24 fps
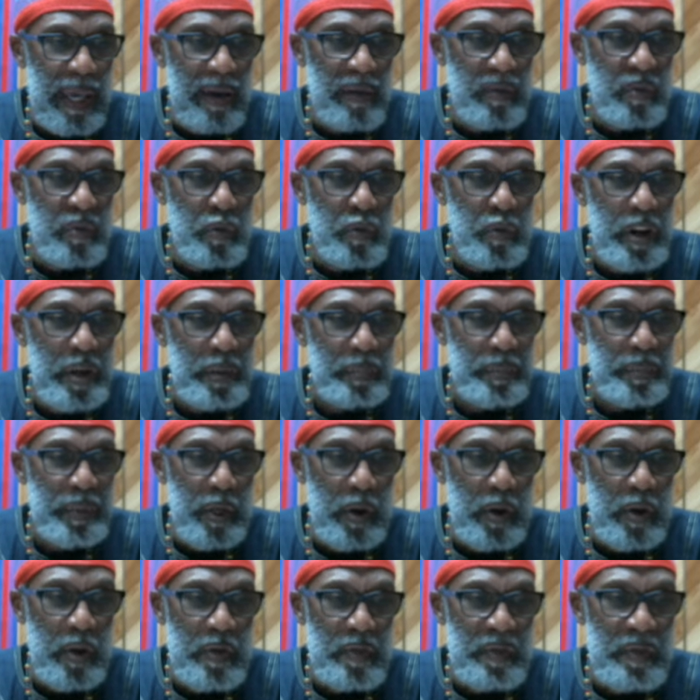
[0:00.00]
have ripped
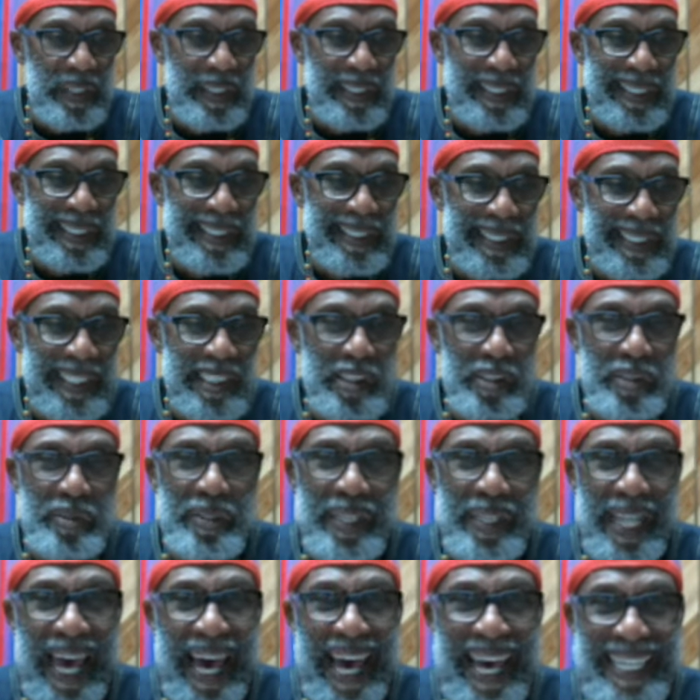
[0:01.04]
Irving's
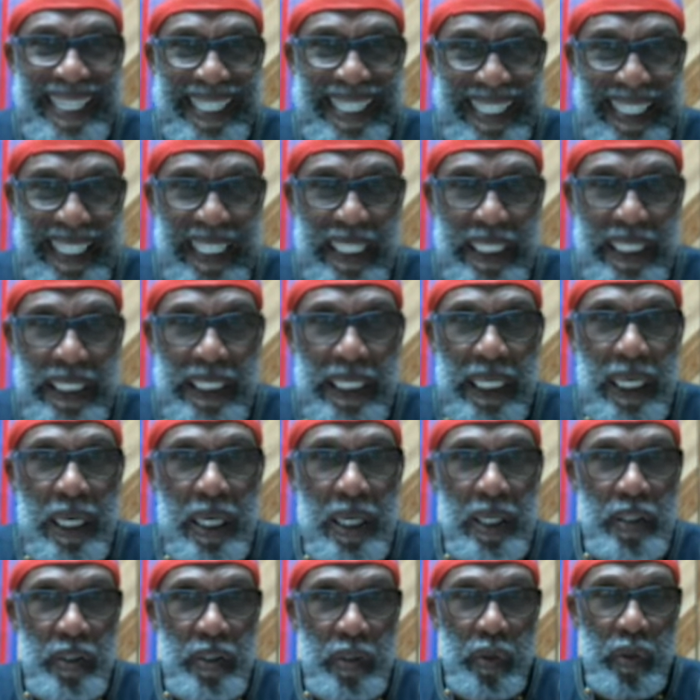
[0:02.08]
essential nonsense.
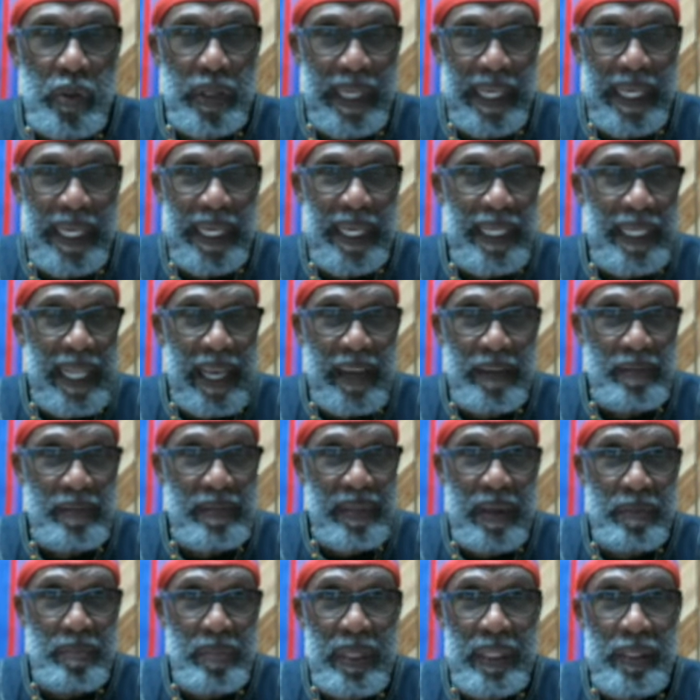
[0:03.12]
So again, they
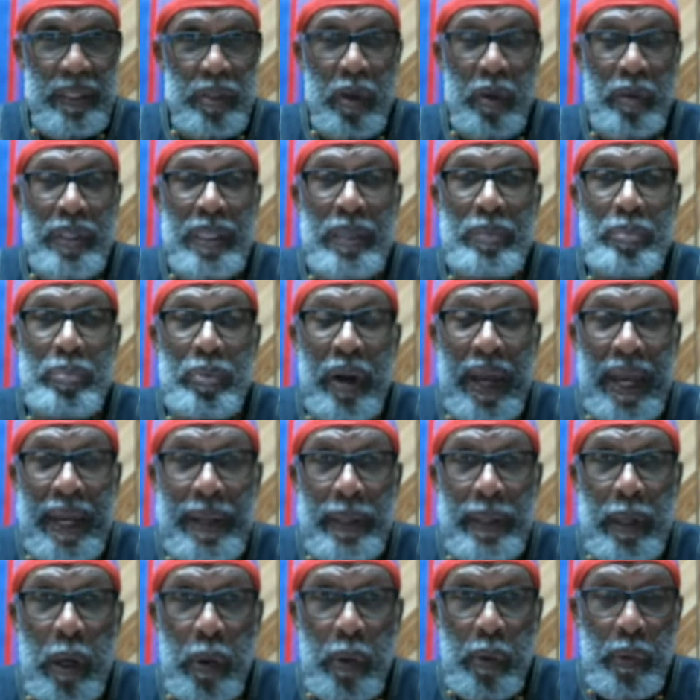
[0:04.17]
they've been totally
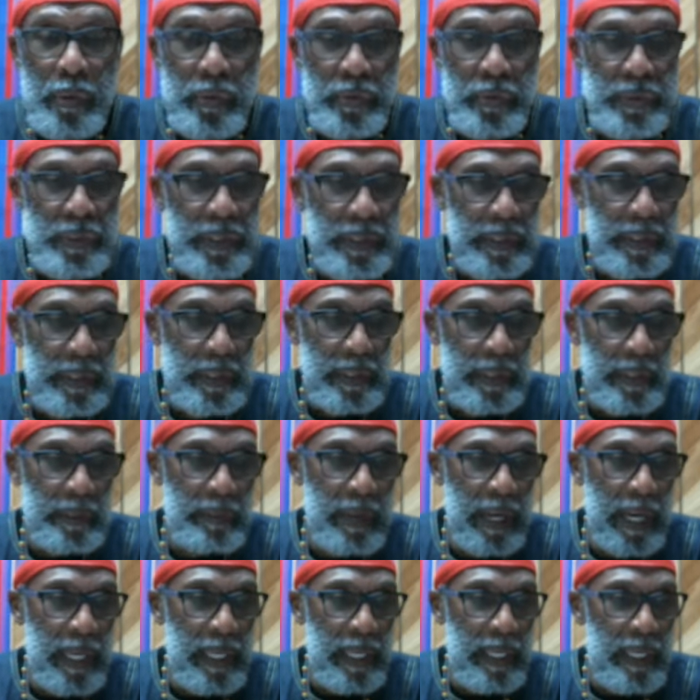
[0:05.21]
brain hosed
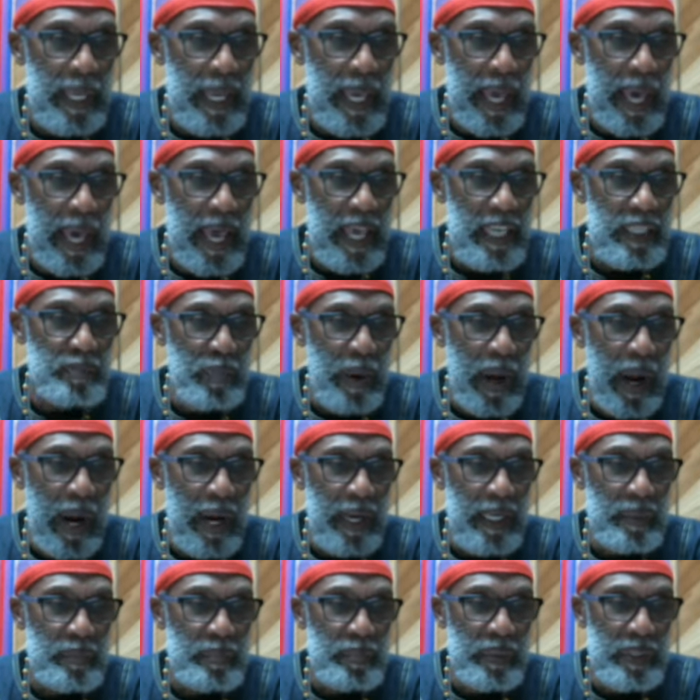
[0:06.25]
right? As
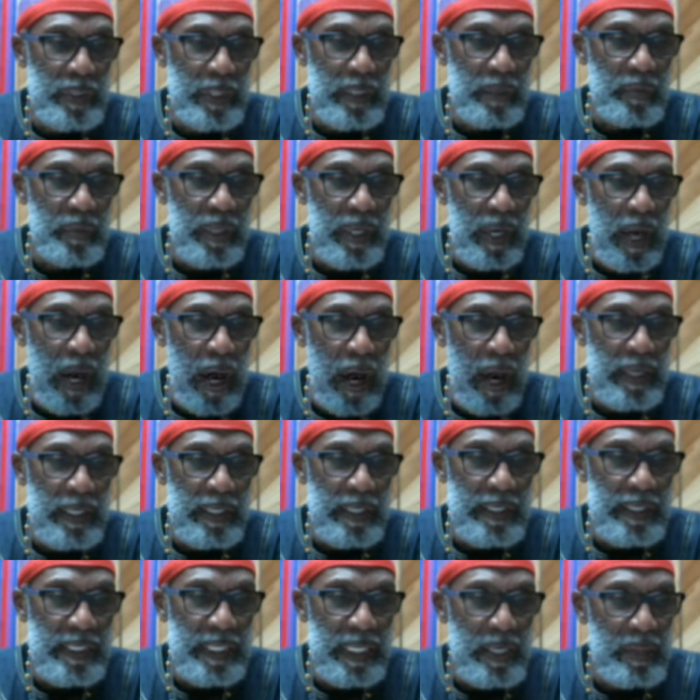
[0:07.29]
Barkley put it
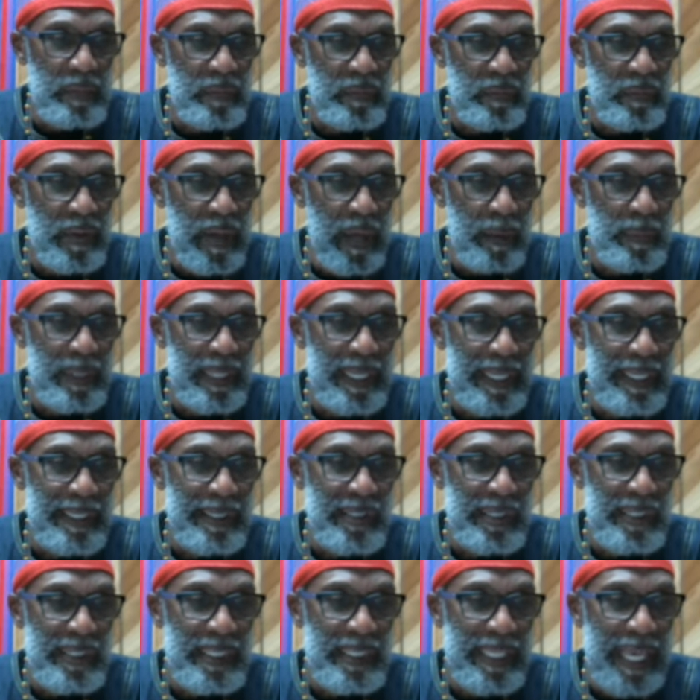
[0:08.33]
regarding team, family, and
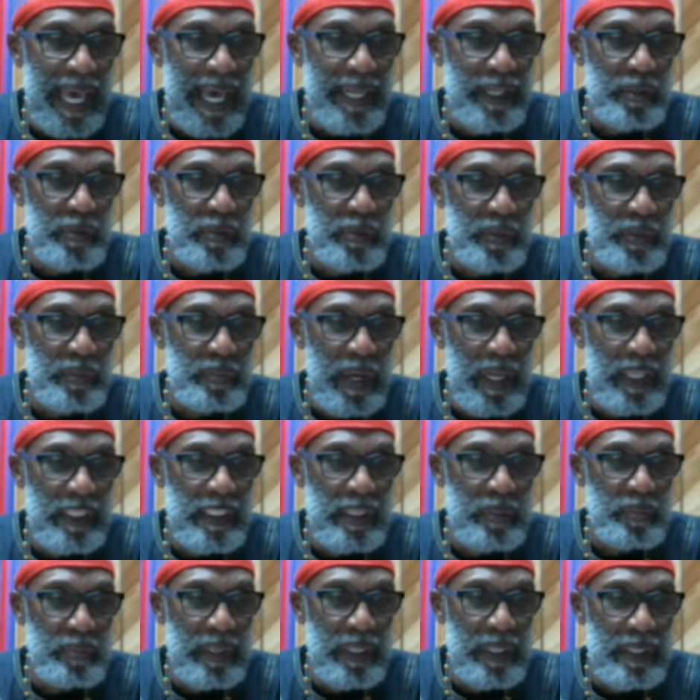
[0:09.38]
societal
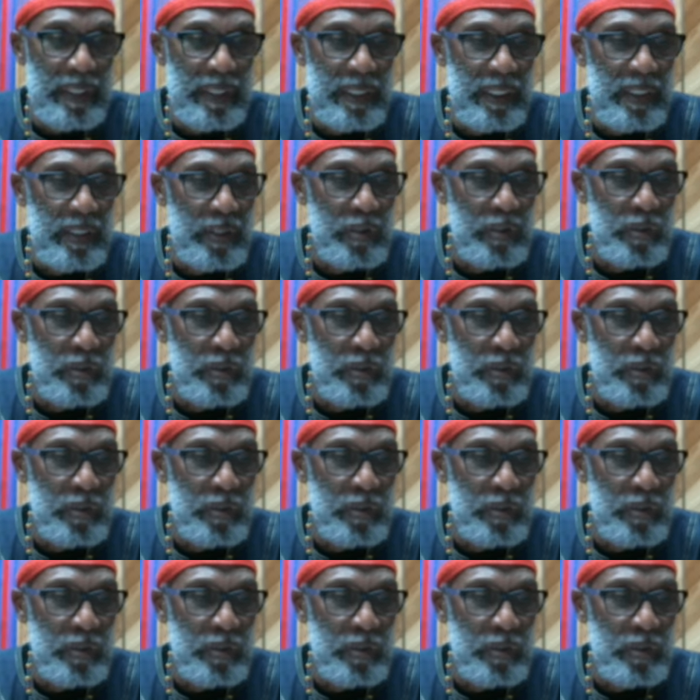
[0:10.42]
responsibilities,